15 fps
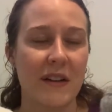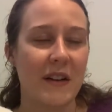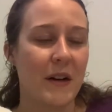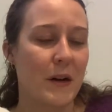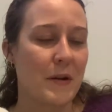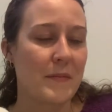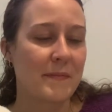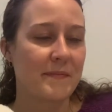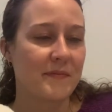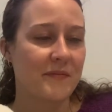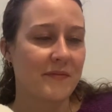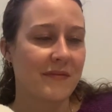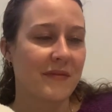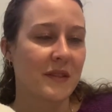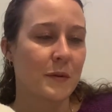
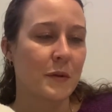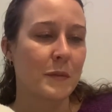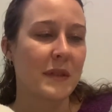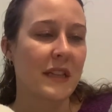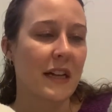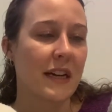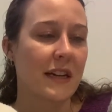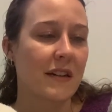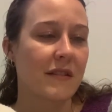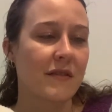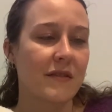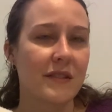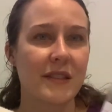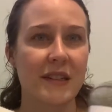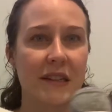it would be like
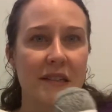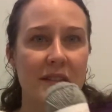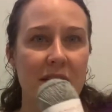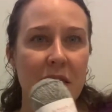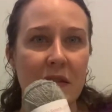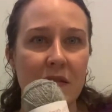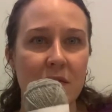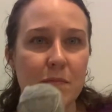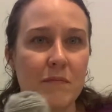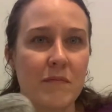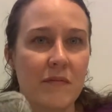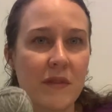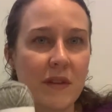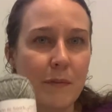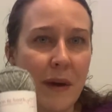£60
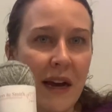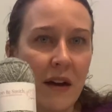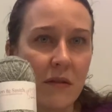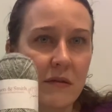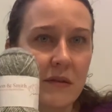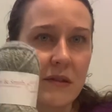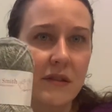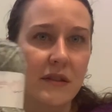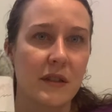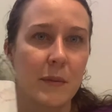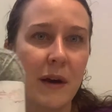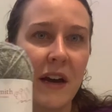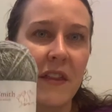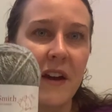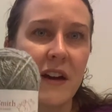to
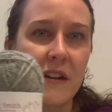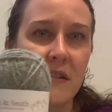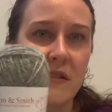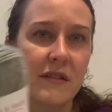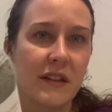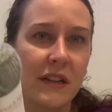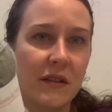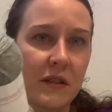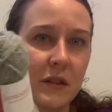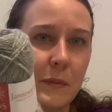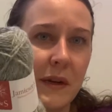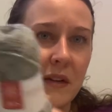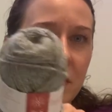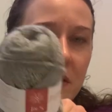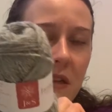buy that, English
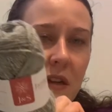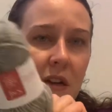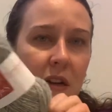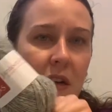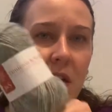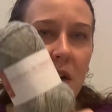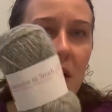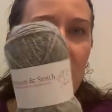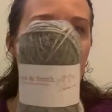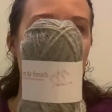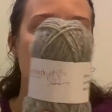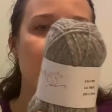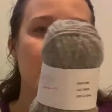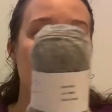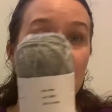pounds,
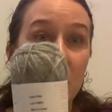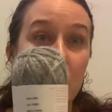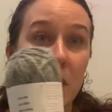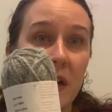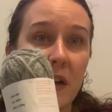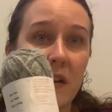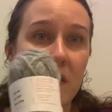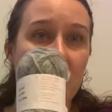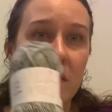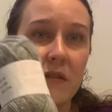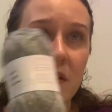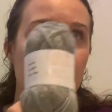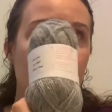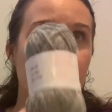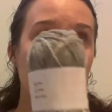to buy 20
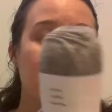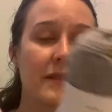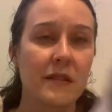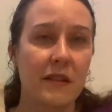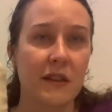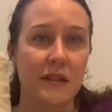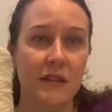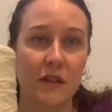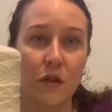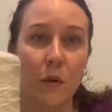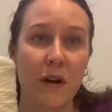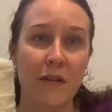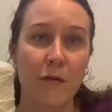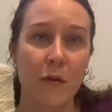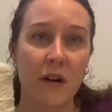of these. This is
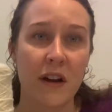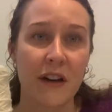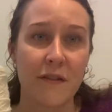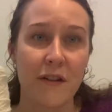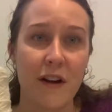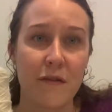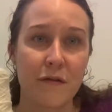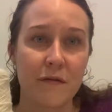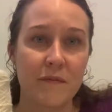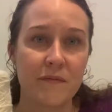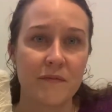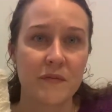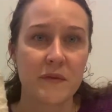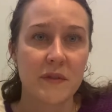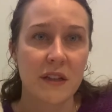$24.95.
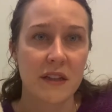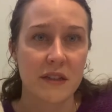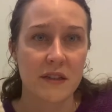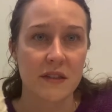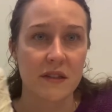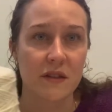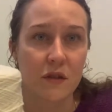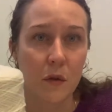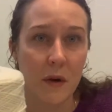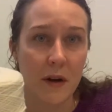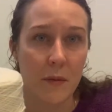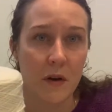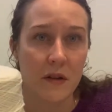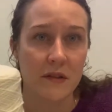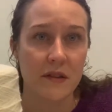And this is 20
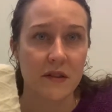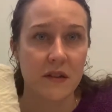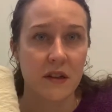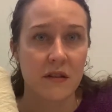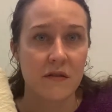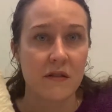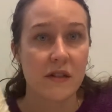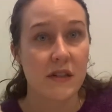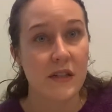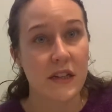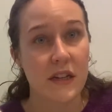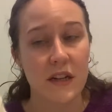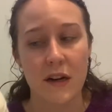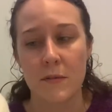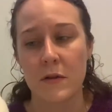balls, so it's
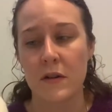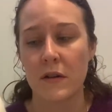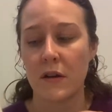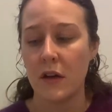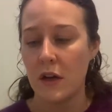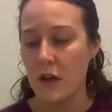economical.